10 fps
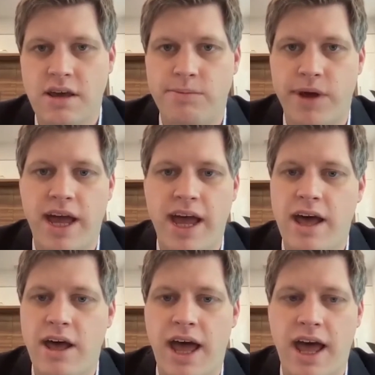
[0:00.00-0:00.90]
But
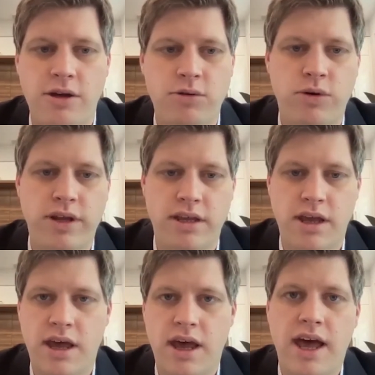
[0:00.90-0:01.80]
how do
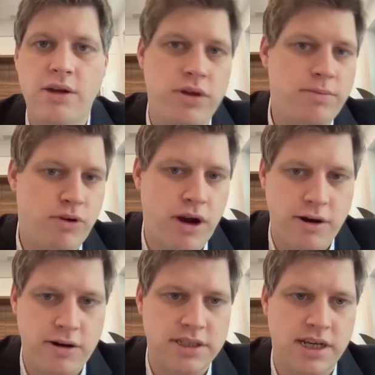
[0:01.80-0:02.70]
we
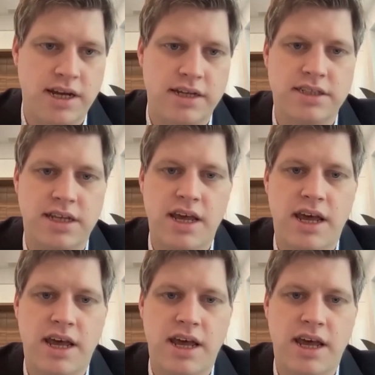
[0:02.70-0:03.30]
prioritize?